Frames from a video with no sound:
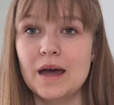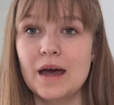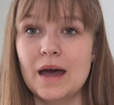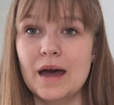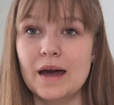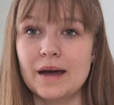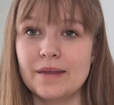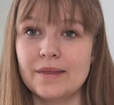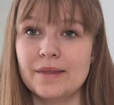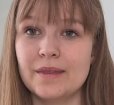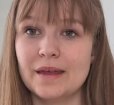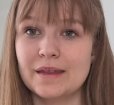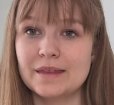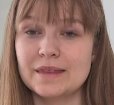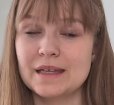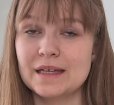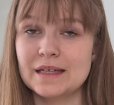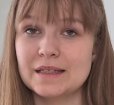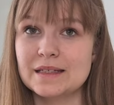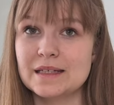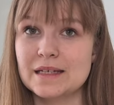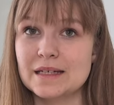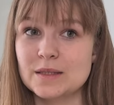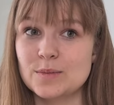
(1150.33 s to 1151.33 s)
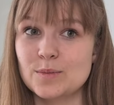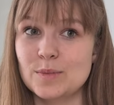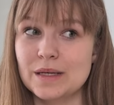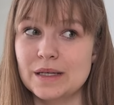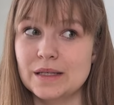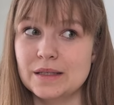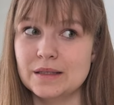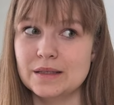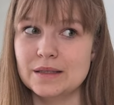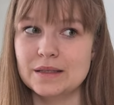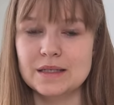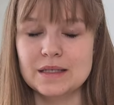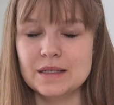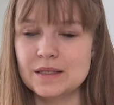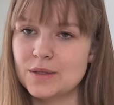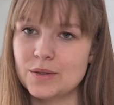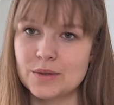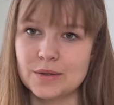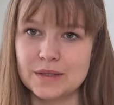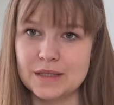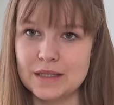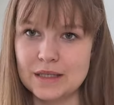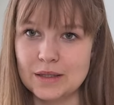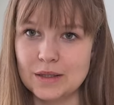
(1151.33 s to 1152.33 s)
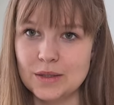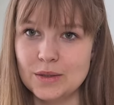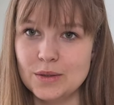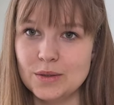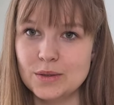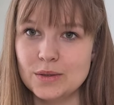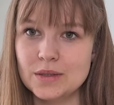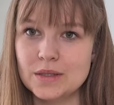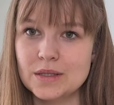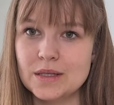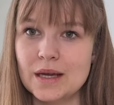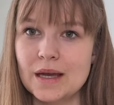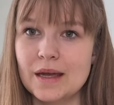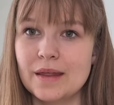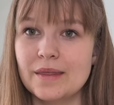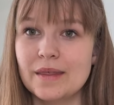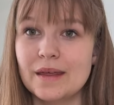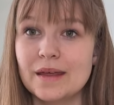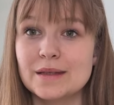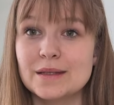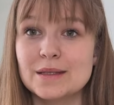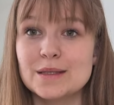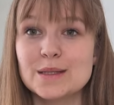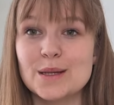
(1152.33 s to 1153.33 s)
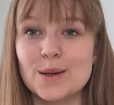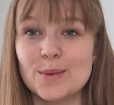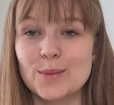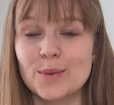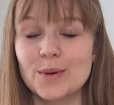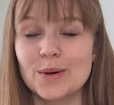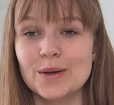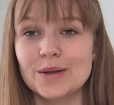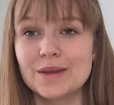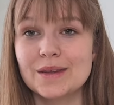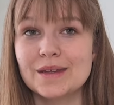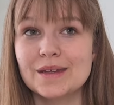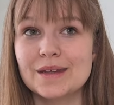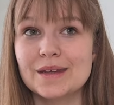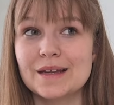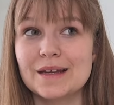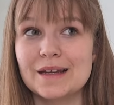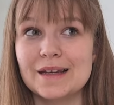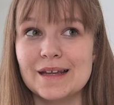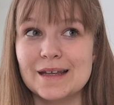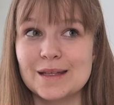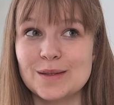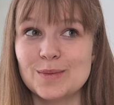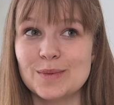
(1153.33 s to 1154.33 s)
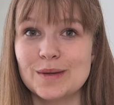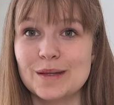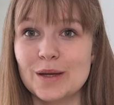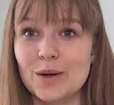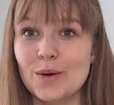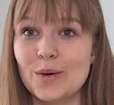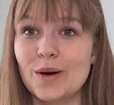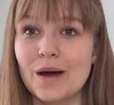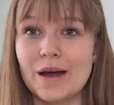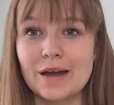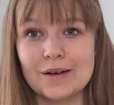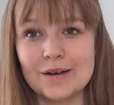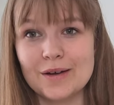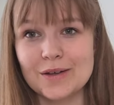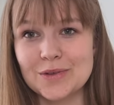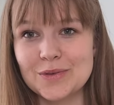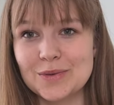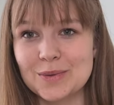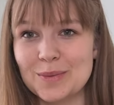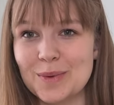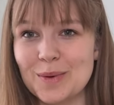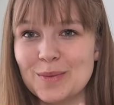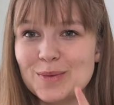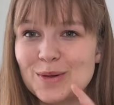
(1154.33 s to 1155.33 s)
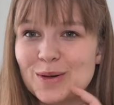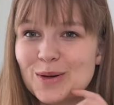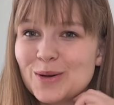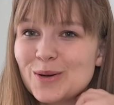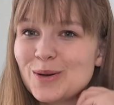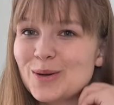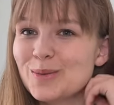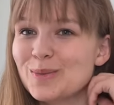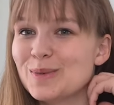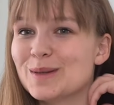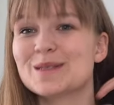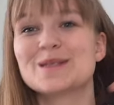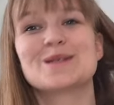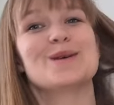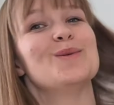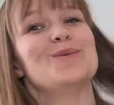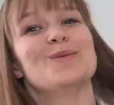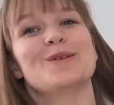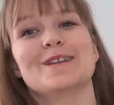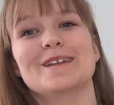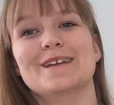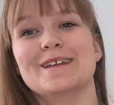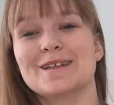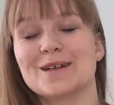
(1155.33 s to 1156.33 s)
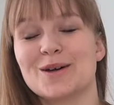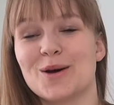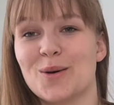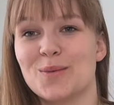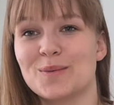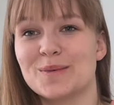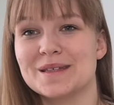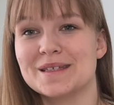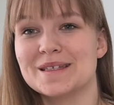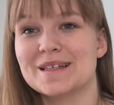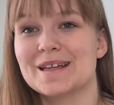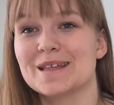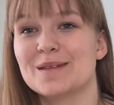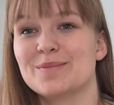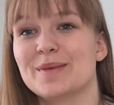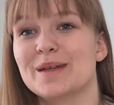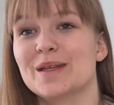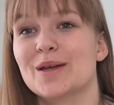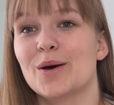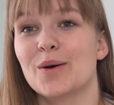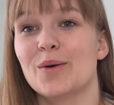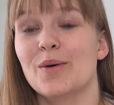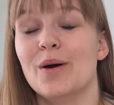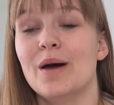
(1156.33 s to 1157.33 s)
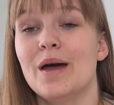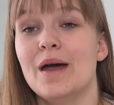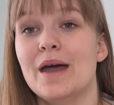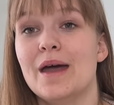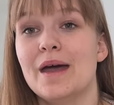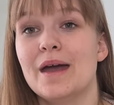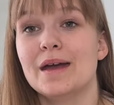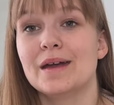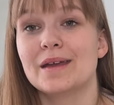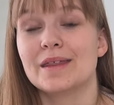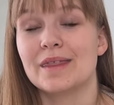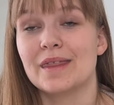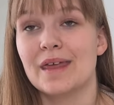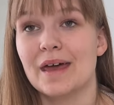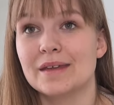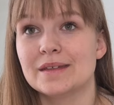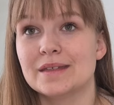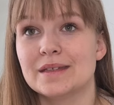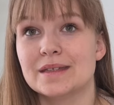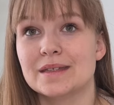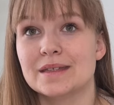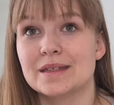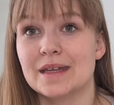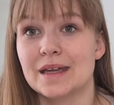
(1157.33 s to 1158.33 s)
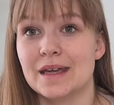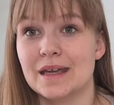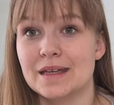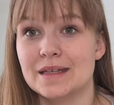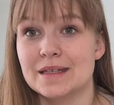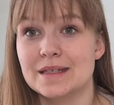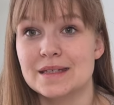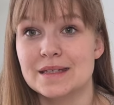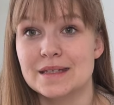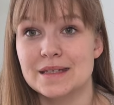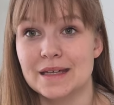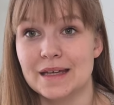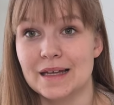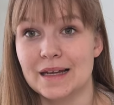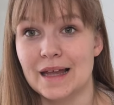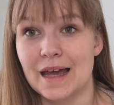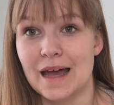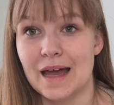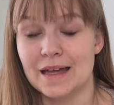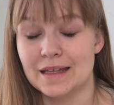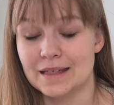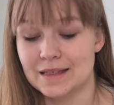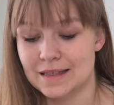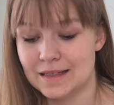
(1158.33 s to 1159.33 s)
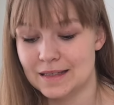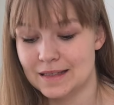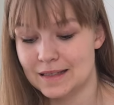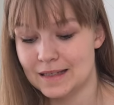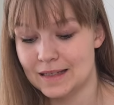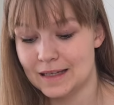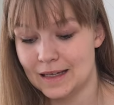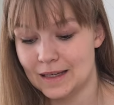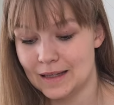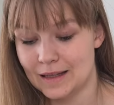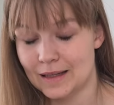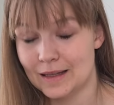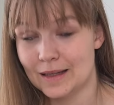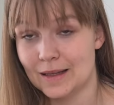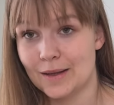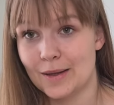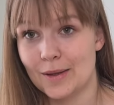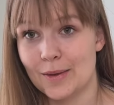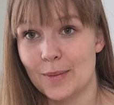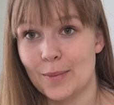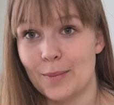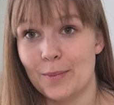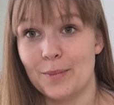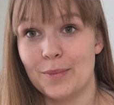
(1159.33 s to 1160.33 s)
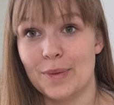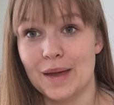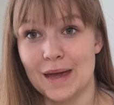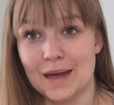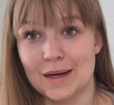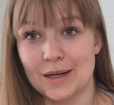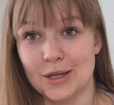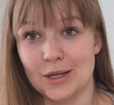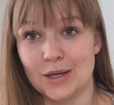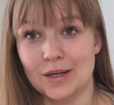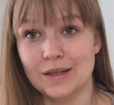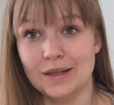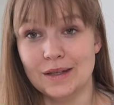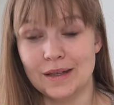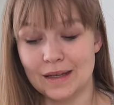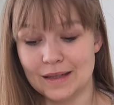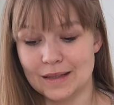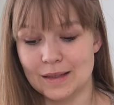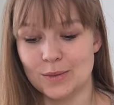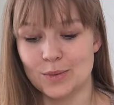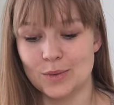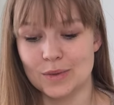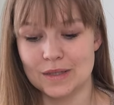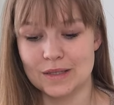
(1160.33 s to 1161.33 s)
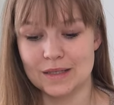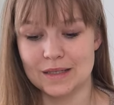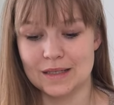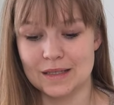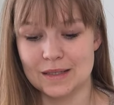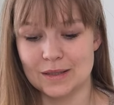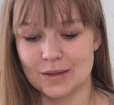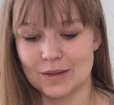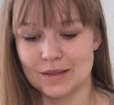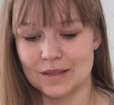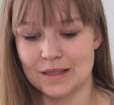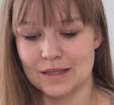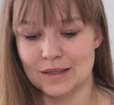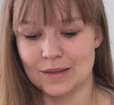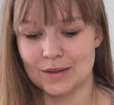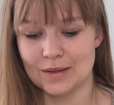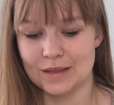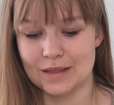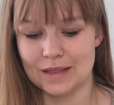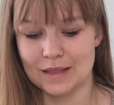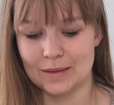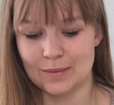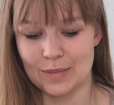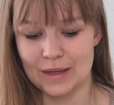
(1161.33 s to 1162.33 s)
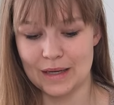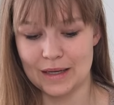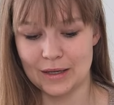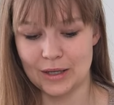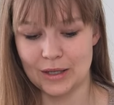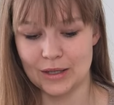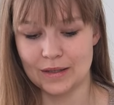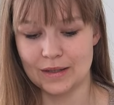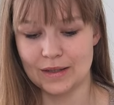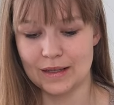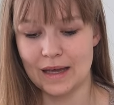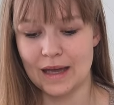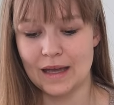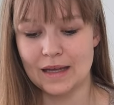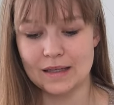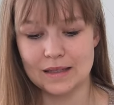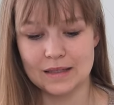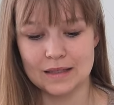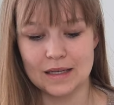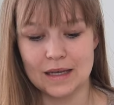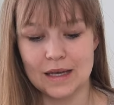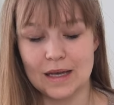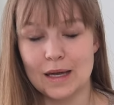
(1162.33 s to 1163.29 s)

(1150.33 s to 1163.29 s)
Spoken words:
And that has been discontinued. And then someone let me know, I can't remember who, but someone in the comments let me know that they still had it in Peer Gynt, that it wasn't discontinued in Peer Gynt yet.